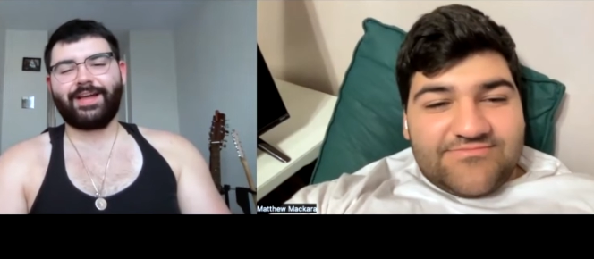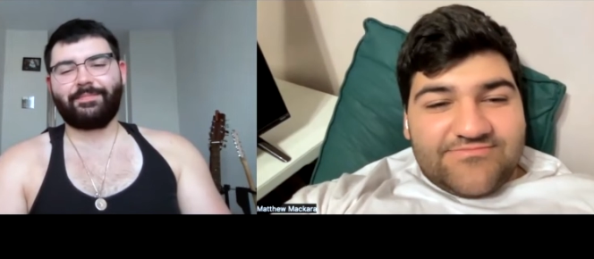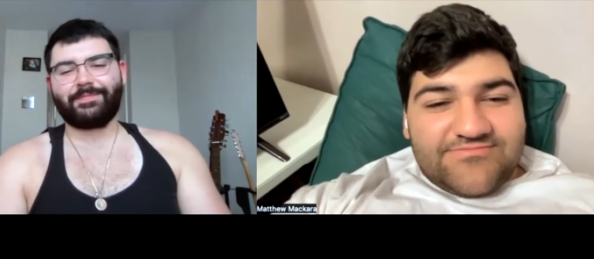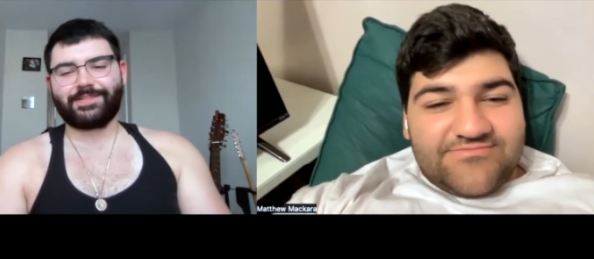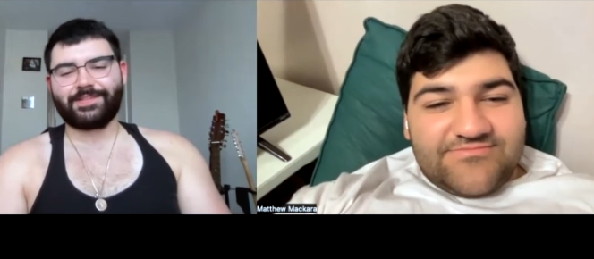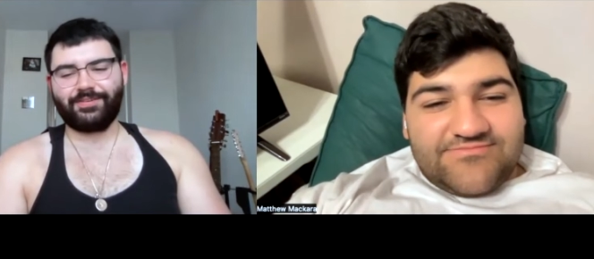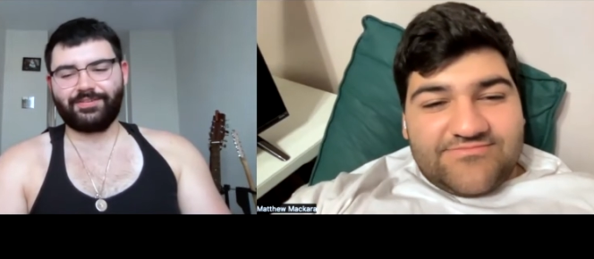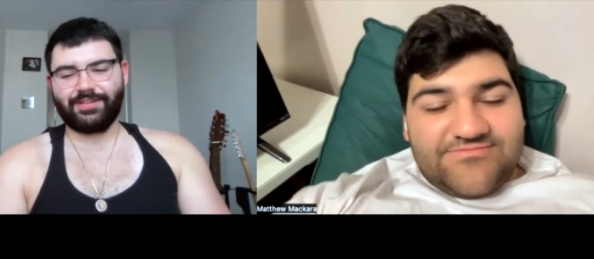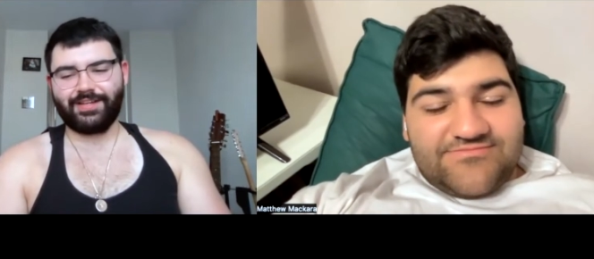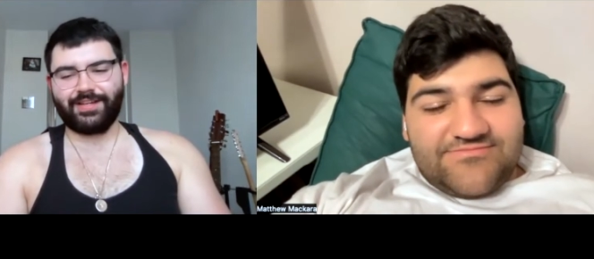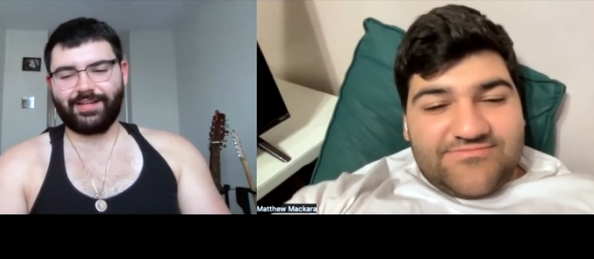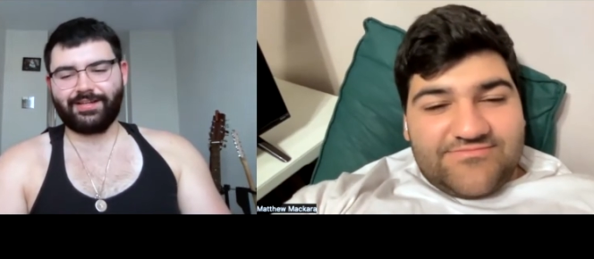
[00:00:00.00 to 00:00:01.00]
Speaker 1: episode
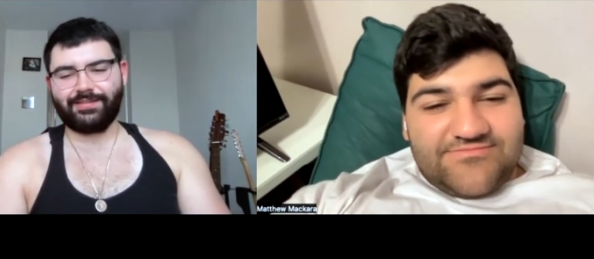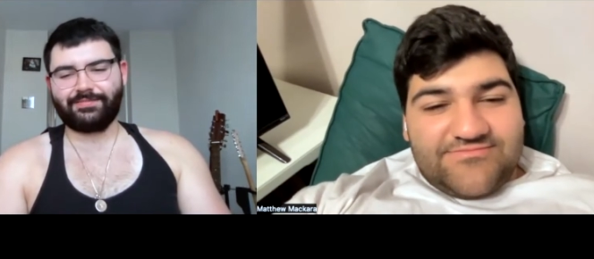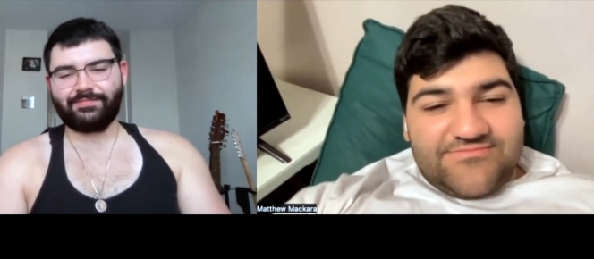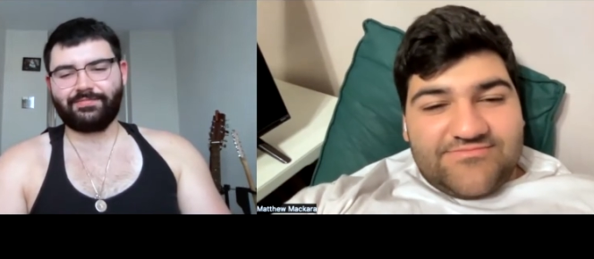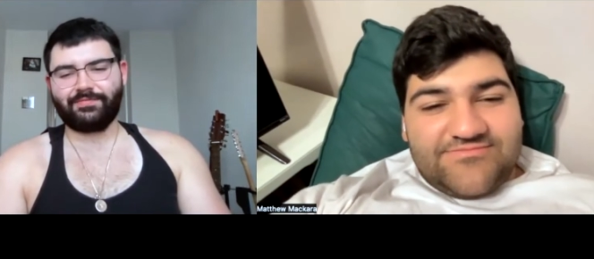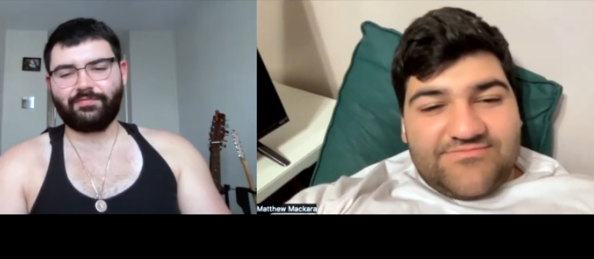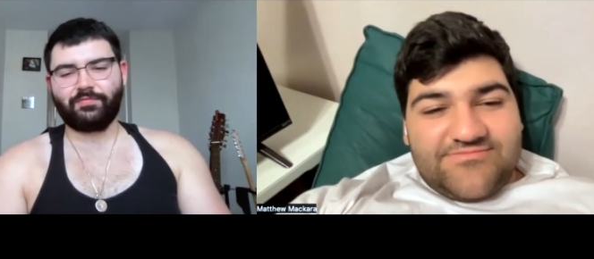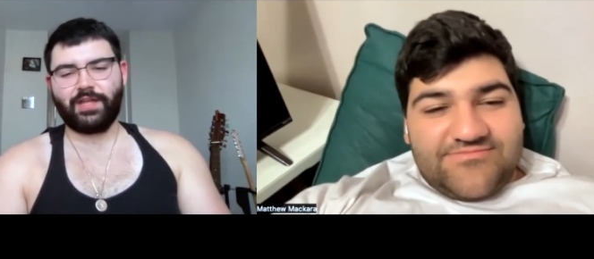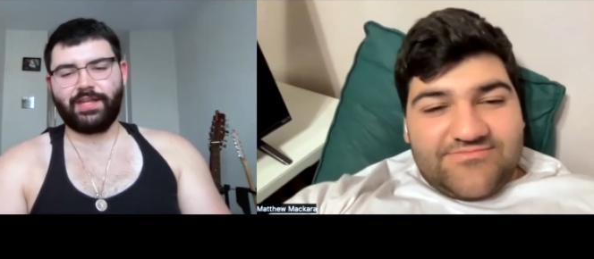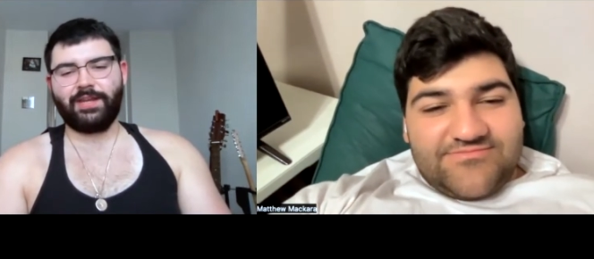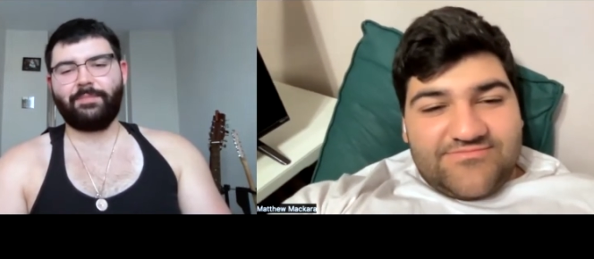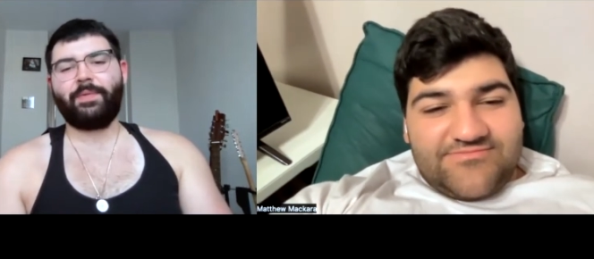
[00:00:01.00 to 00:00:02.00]
uh,
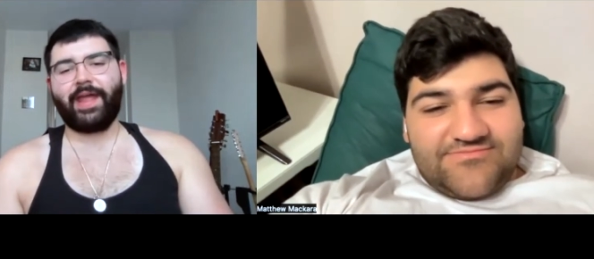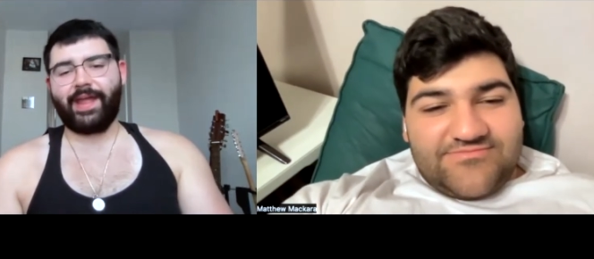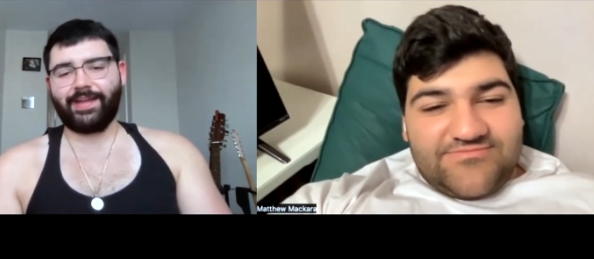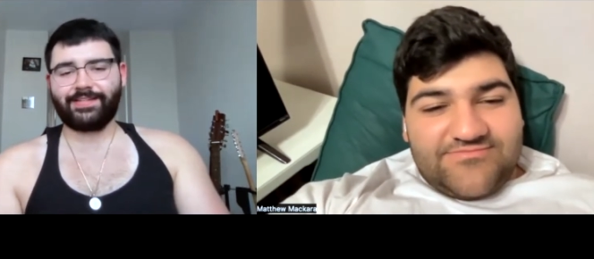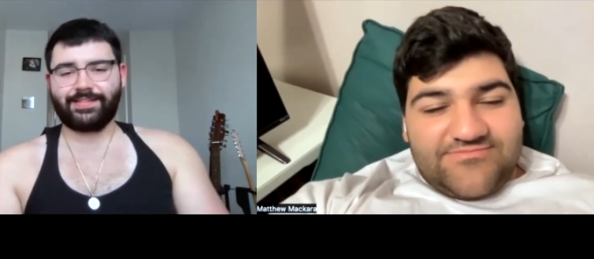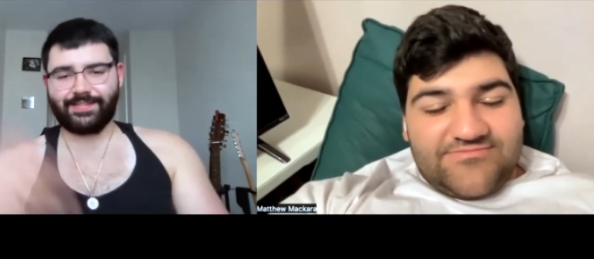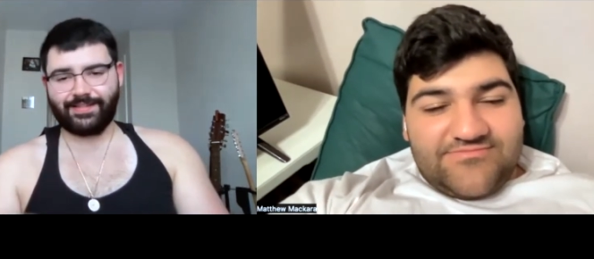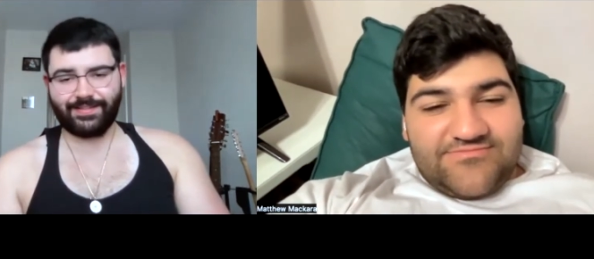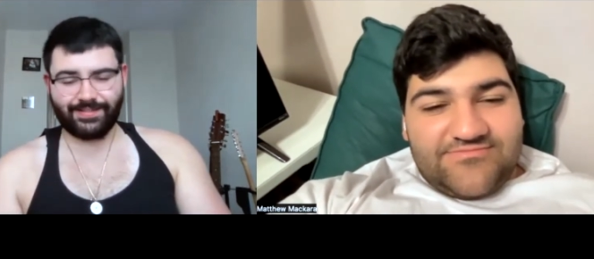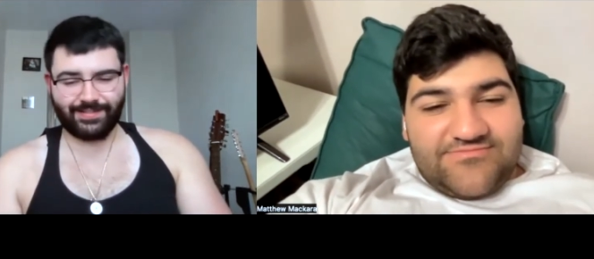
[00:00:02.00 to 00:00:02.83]
in the past,